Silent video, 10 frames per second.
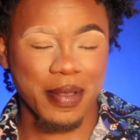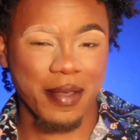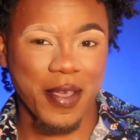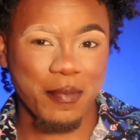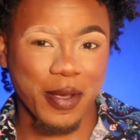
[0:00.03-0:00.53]
up,
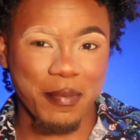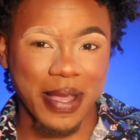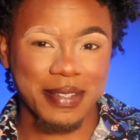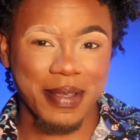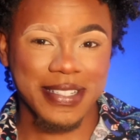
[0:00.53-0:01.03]
Glam fam? Welcome
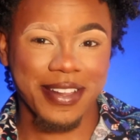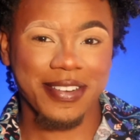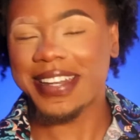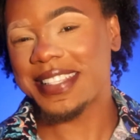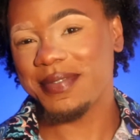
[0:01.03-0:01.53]
back to my
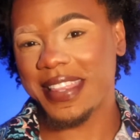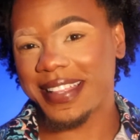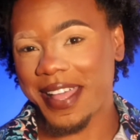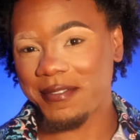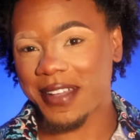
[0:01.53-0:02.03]
channel. It is me, the
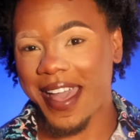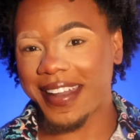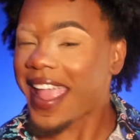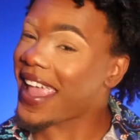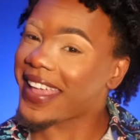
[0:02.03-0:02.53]
Glam
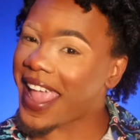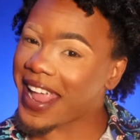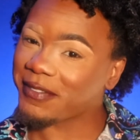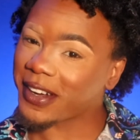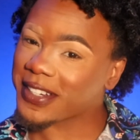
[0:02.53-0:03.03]
God,
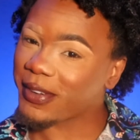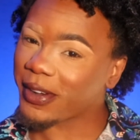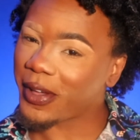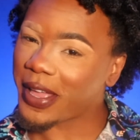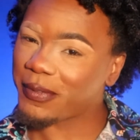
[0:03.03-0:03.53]
aka Marcus
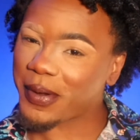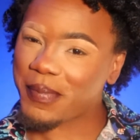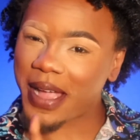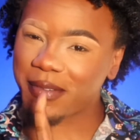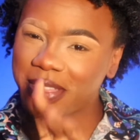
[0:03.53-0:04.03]
Randall, and we're
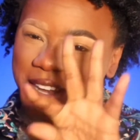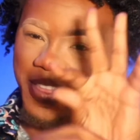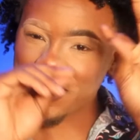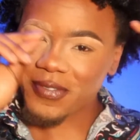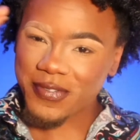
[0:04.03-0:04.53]
back with
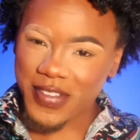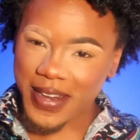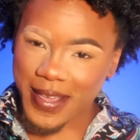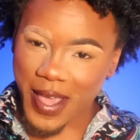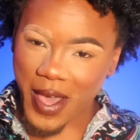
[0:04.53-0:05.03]
another
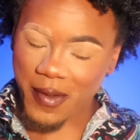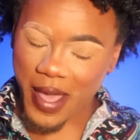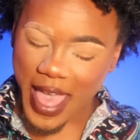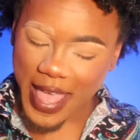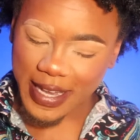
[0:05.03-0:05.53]
video,
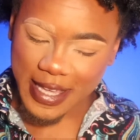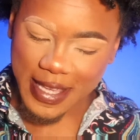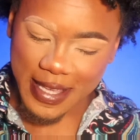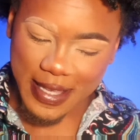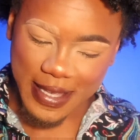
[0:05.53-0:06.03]

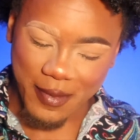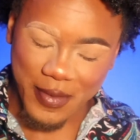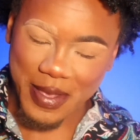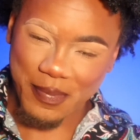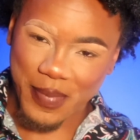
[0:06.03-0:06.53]
honey.
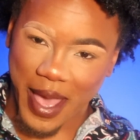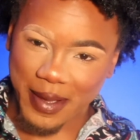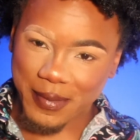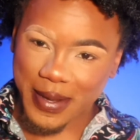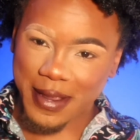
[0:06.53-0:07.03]
We
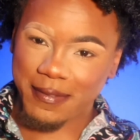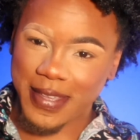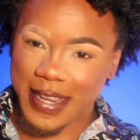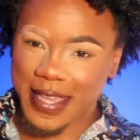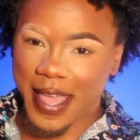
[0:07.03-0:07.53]
back with a
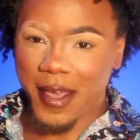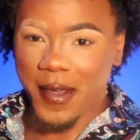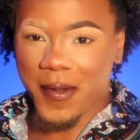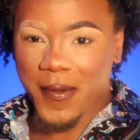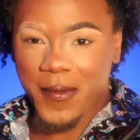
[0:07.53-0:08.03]

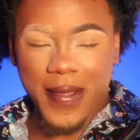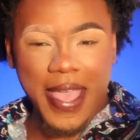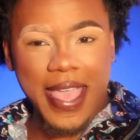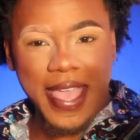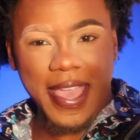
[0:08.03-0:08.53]
video.
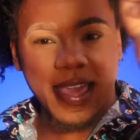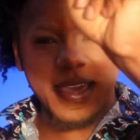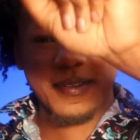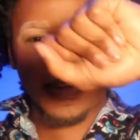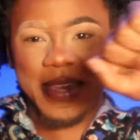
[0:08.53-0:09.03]

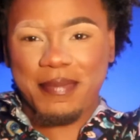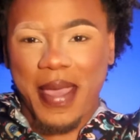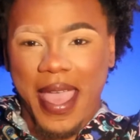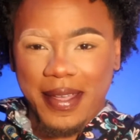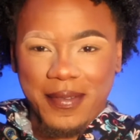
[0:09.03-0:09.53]
Hey, we
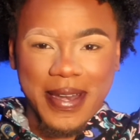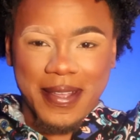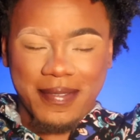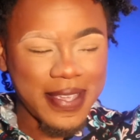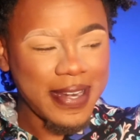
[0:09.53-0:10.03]
back with
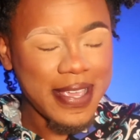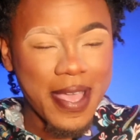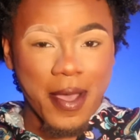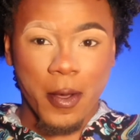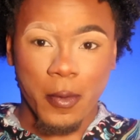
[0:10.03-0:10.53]
a
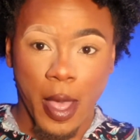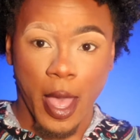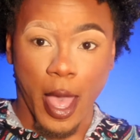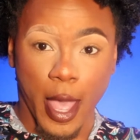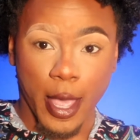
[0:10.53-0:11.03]
video.
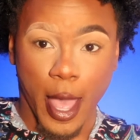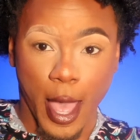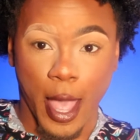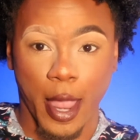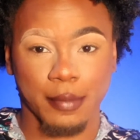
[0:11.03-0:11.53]
Hey, hey.